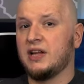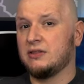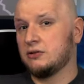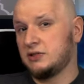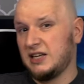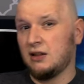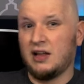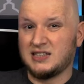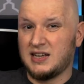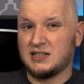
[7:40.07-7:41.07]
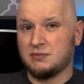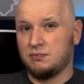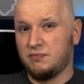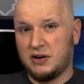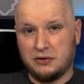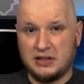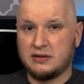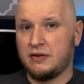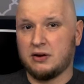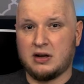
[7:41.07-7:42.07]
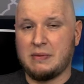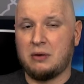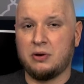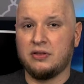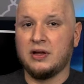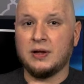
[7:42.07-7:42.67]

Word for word: like their DLSS variant that they're going to come out with.